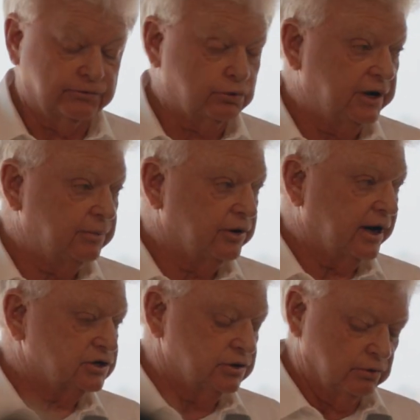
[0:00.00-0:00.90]
20
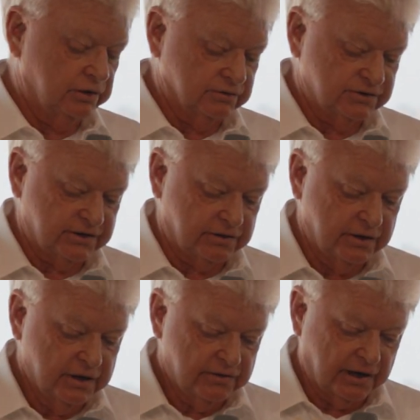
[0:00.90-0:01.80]
production wells, so
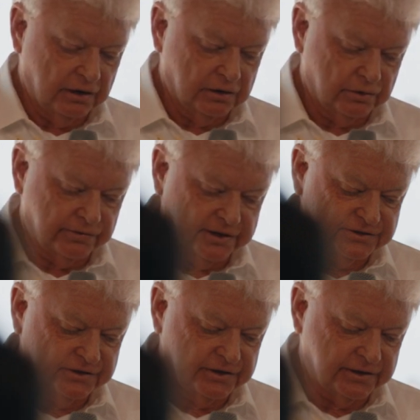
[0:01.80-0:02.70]
they like what they
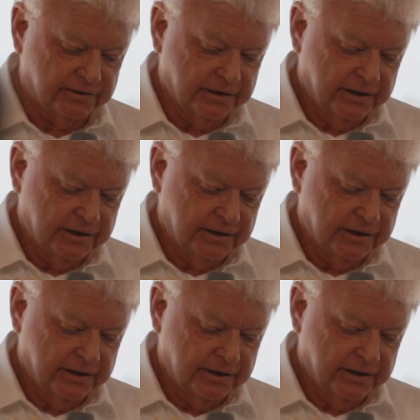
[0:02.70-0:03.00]
see.